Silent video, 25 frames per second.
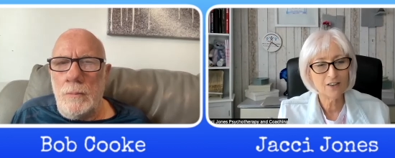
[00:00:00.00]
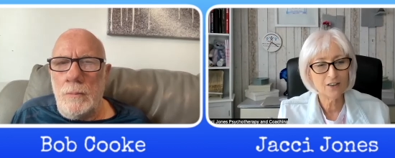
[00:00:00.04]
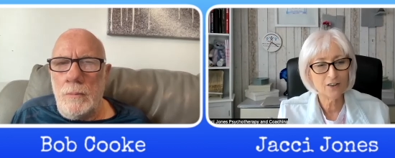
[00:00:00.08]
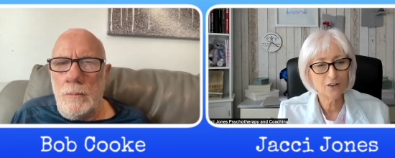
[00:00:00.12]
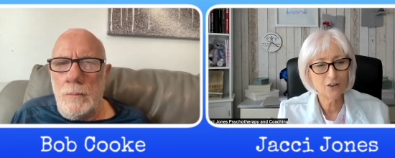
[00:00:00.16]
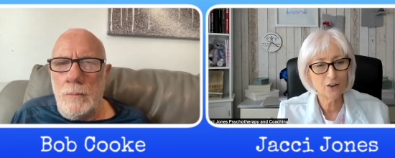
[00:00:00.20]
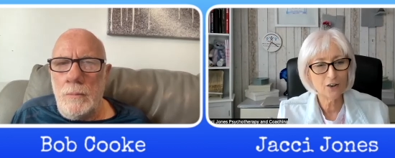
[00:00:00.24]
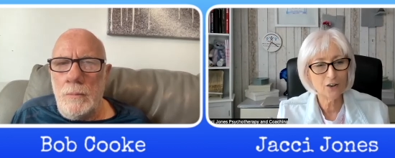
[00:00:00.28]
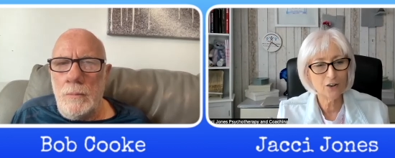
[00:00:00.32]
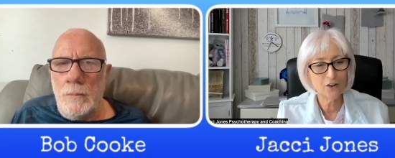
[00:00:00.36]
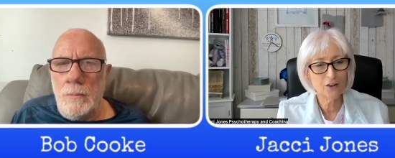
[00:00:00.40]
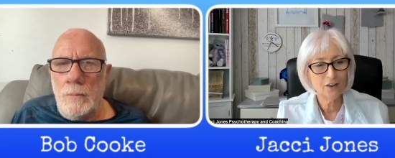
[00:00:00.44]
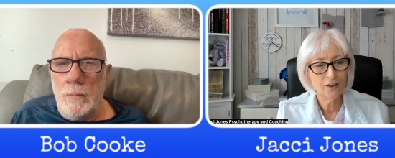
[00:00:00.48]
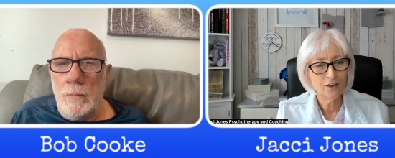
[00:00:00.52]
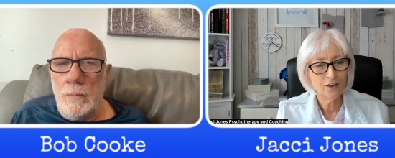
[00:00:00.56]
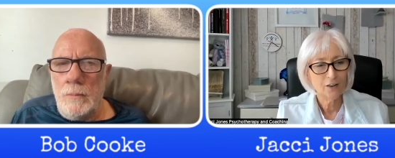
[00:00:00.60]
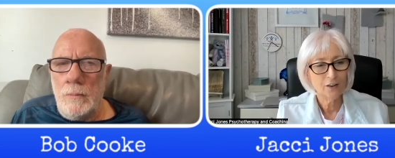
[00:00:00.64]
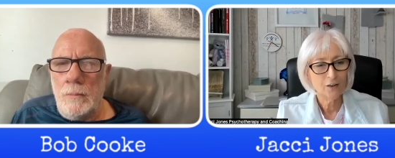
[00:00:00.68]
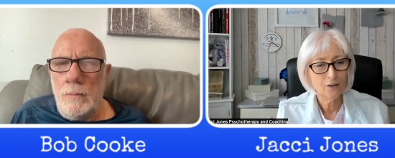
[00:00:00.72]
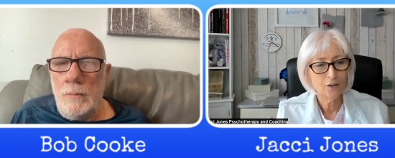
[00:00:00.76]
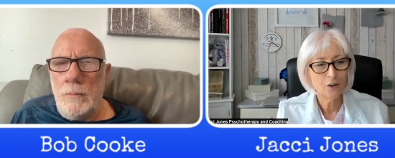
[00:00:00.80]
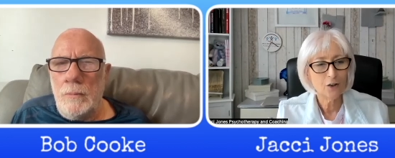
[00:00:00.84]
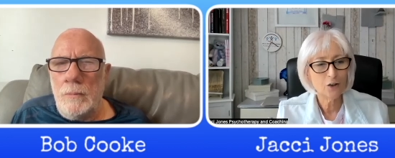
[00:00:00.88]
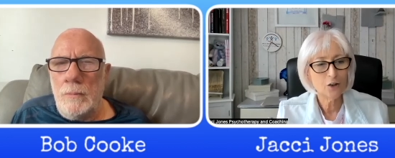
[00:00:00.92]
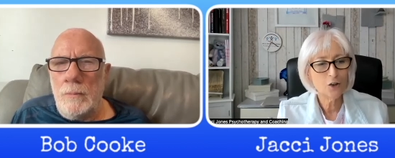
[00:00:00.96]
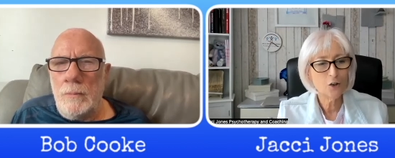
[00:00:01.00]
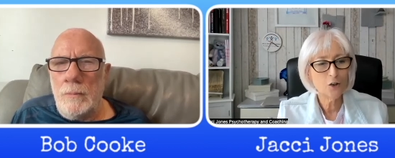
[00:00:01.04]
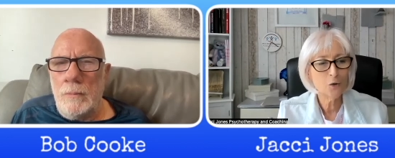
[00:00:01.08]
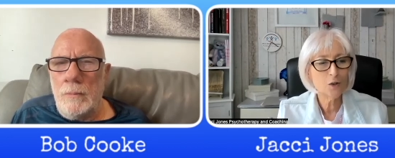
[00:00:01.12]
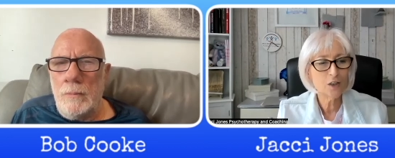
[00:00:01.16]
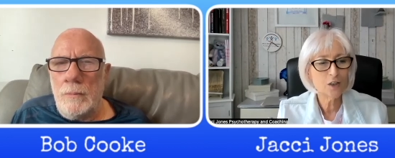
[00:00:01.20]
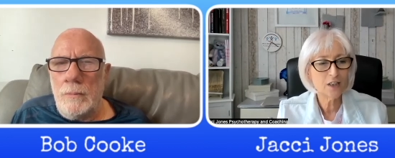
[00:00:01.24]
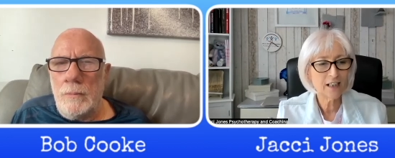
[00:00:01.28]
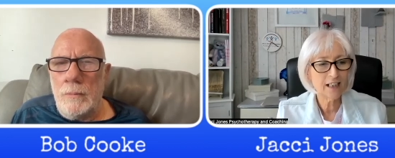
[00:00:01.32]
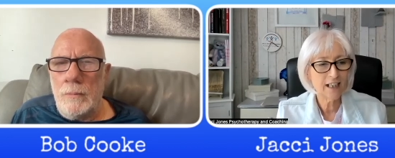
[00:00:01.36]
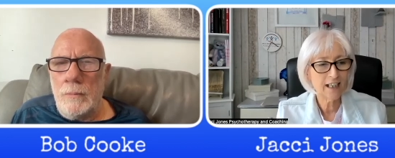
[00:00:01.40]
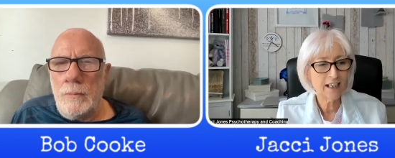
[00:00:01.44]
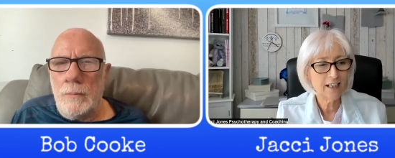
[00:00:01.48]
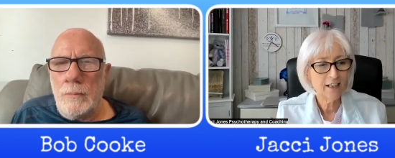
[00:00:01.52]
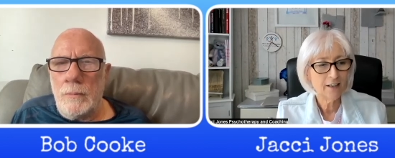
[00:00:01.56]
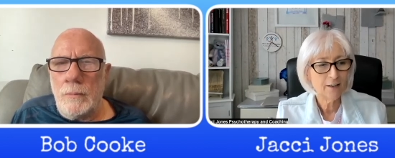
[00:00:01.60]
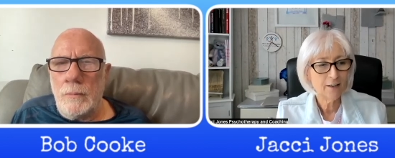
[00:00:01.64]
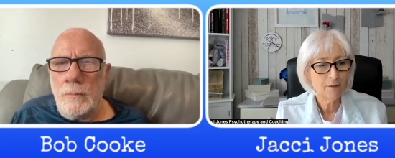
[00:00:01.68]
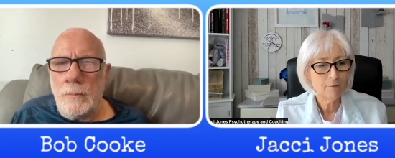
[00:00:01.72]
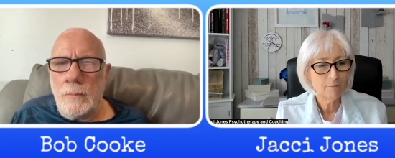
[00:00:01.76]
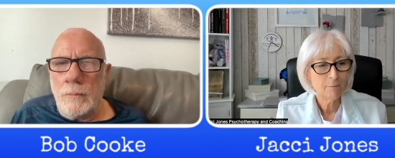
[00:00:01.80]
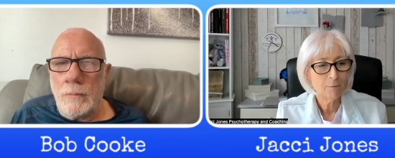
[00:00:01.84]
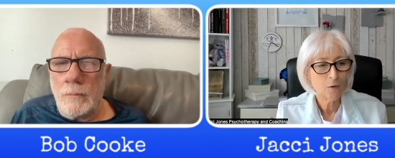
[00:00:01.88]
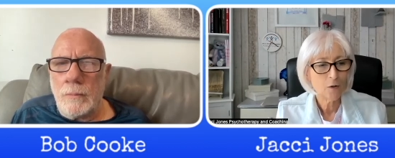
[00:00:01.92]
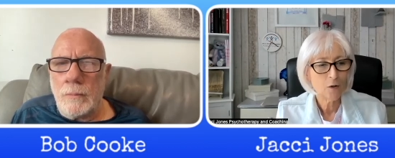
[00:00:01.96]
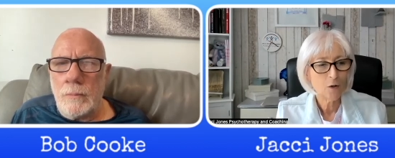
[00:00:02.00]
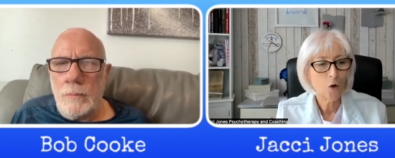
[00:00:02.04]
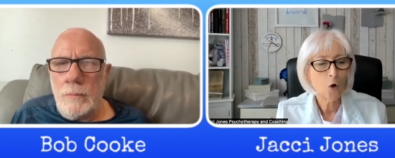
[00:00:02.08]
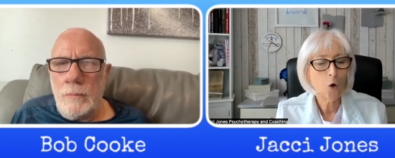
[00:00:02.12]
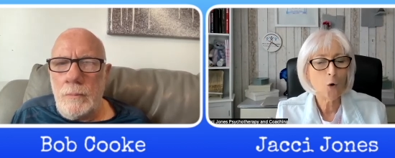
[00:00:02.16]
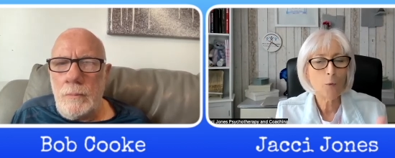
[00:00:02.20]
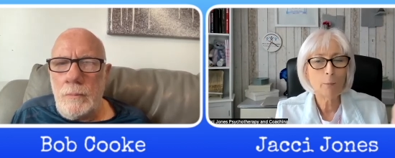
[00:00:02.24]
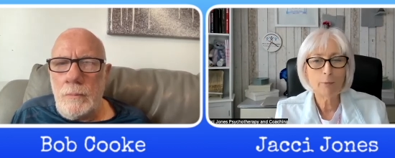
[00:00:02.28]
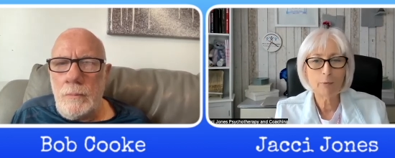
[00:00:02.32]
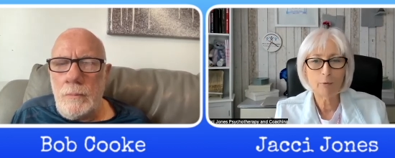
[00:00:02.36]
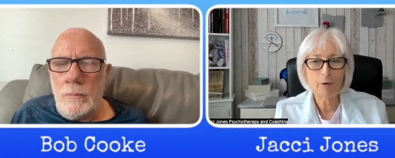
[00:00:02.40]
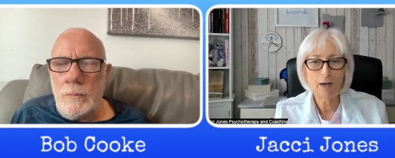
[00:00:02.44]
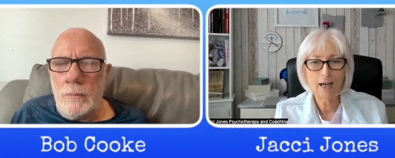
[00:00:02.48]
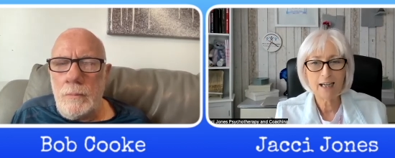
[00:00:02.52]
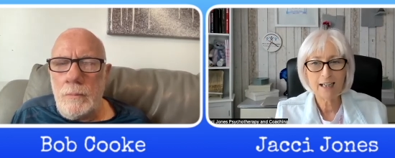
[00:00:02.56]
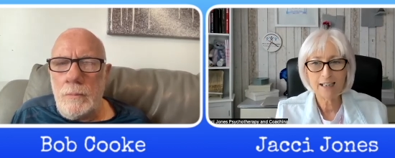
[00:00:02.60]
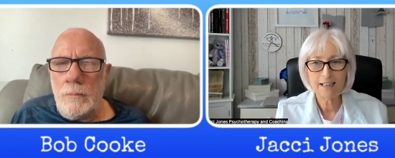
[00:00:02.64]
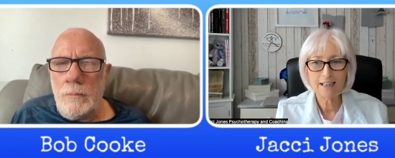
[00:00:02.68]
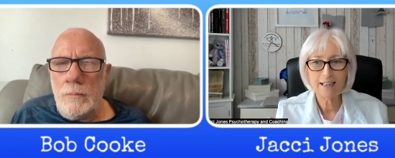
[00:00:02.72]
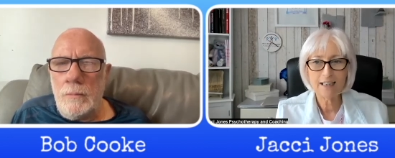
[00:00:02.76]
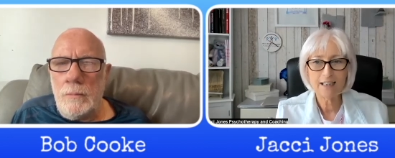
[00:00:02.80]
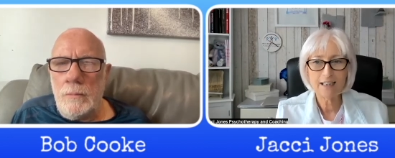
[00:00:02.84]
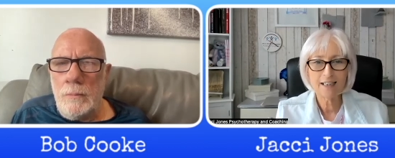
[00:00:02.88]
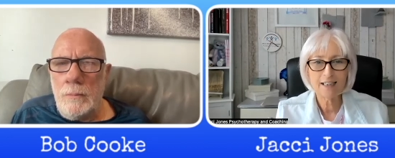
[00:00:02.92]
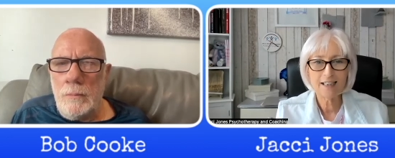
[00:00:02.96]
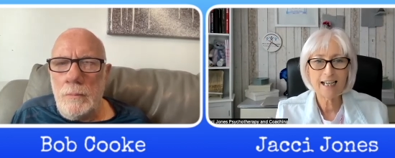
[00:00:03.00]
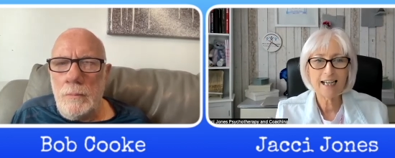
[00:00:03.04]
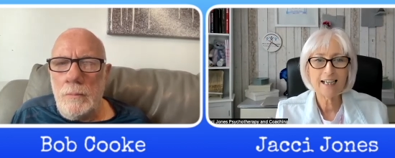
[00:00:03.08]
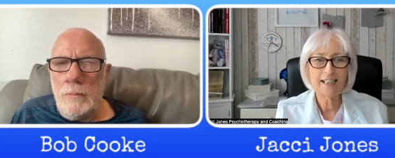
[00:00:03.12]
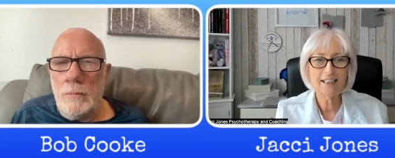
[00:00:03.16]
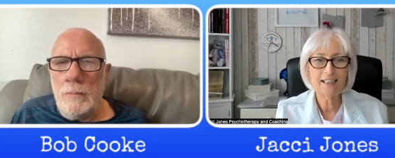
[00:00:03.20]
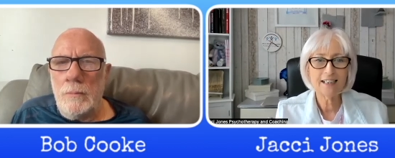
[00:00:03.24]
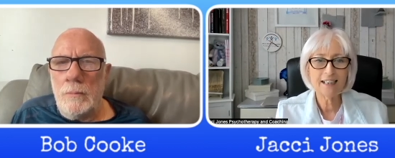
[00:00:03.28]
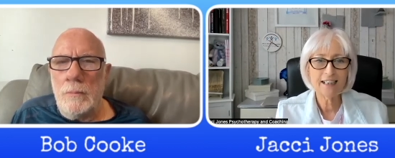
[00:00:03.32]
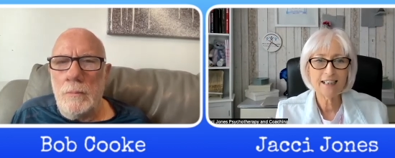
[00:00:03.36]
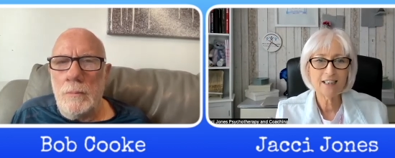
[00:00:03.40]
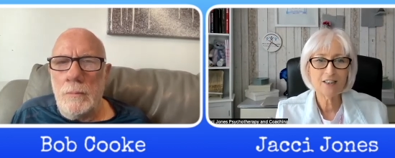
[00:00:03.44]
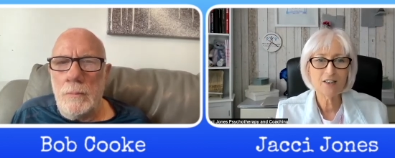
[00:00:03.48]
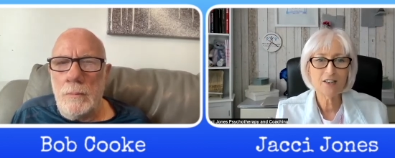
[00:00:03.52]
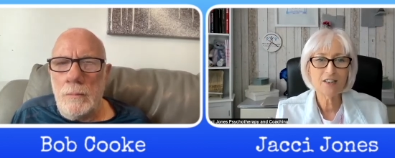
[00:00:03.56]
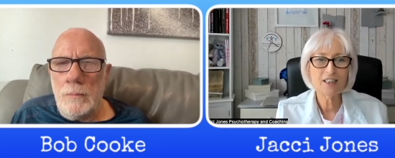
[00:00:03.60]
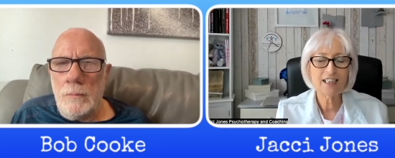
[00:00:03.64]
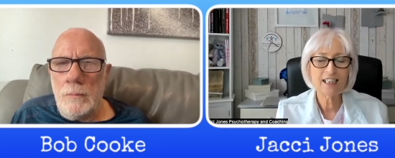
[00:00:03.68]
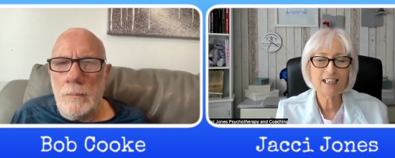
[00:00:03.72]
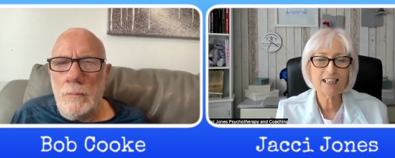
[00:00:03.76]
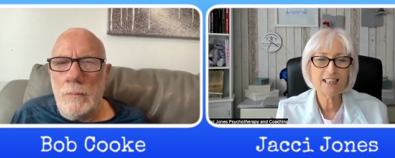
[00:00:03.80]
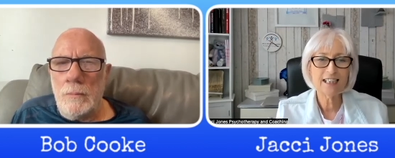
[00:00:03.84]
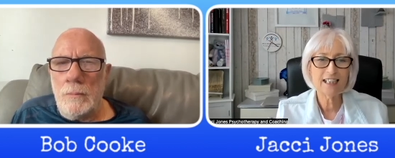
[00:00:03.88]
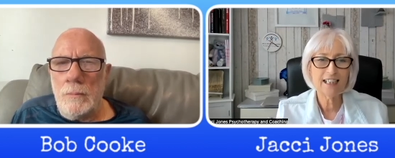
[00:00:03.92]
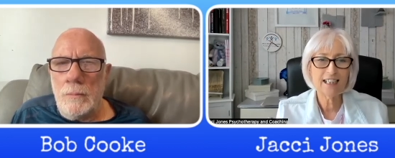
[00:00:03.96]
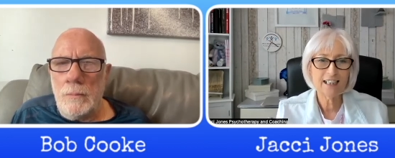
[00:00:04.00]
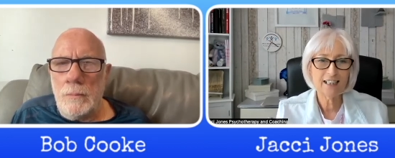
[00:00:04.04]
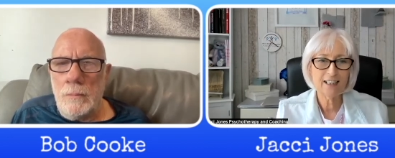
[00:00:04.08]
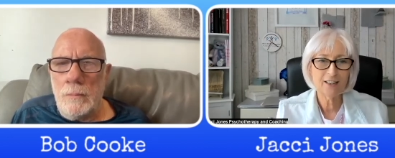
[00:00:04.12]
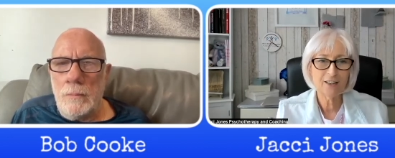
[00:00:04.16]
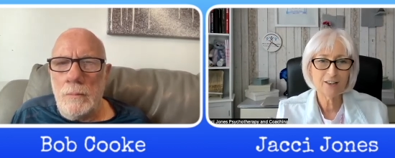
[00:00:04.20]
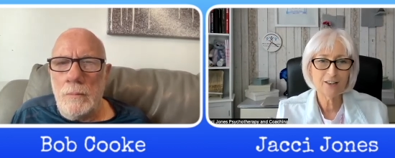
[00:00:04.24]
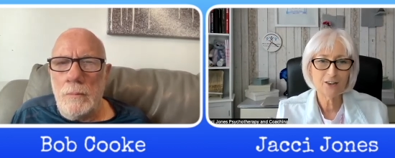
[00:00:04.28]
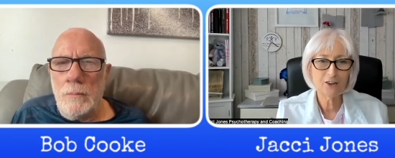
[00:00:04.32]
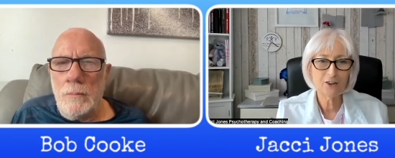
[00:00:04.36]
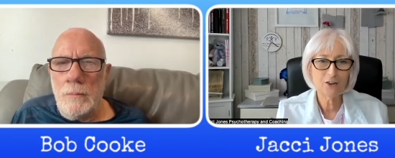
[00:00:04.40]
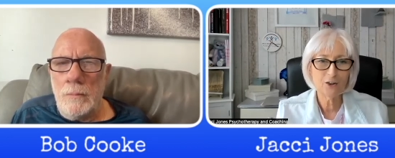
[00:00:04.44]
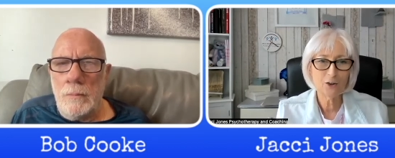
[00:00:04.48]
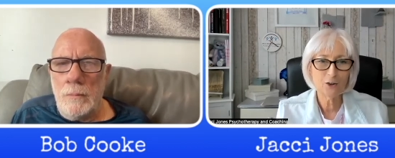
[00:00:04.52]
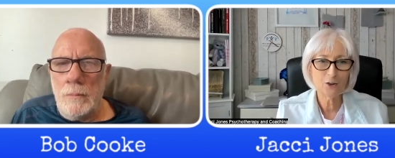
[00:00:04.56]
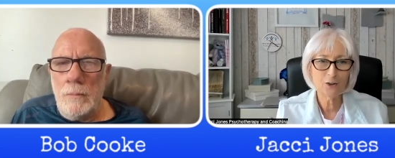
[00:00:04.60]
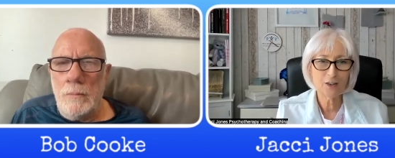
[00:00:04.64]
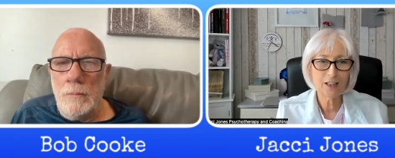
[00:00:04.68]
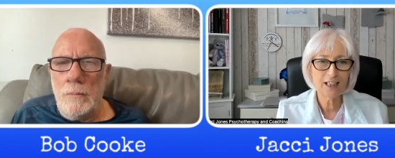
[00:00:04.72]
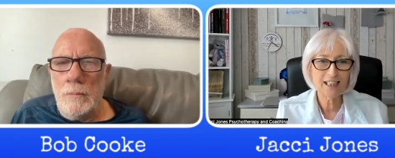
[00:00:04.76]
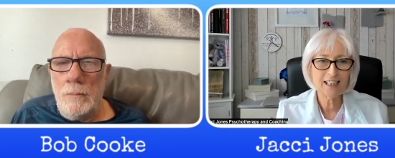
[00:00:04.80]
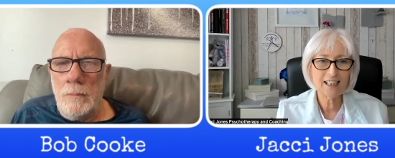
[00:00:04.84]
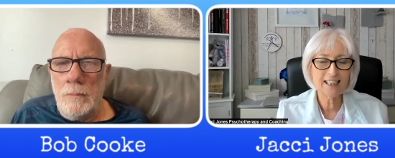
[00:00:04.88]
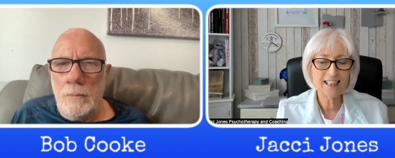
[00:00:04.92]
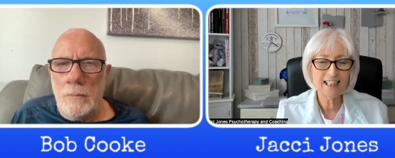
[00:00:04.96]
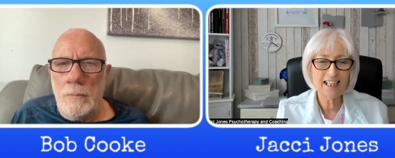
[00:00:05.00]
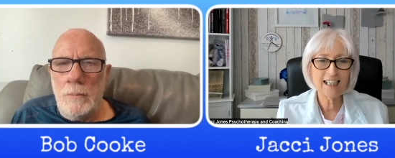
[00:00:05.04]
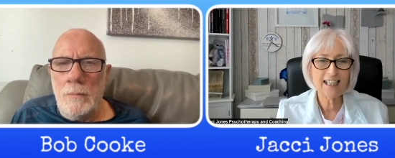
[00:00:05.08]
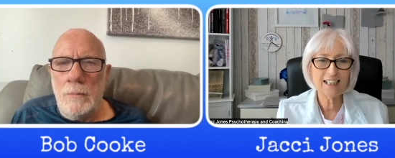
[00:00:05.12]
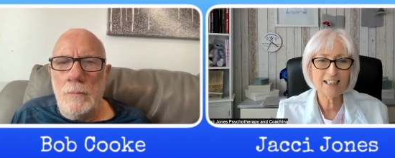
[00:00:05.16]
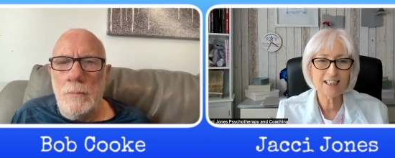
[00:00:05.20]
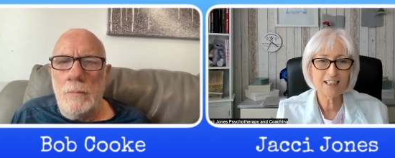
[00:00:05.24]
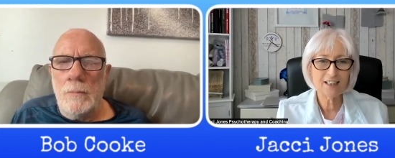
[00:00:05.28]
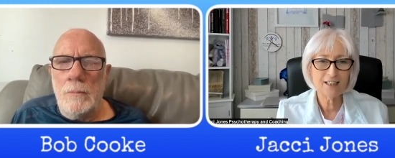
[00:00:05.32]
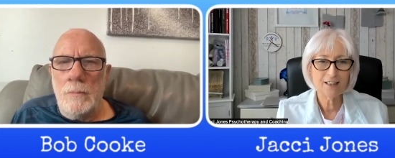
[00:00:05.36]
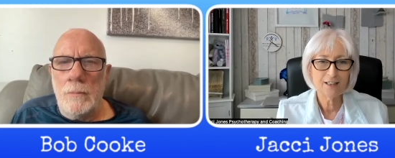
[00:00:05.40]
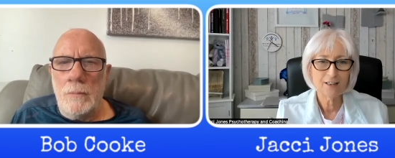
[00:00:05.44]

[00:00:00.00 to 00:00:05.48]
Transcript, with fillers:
Speaker 1: they they're usually upright standing and sitting you know they sit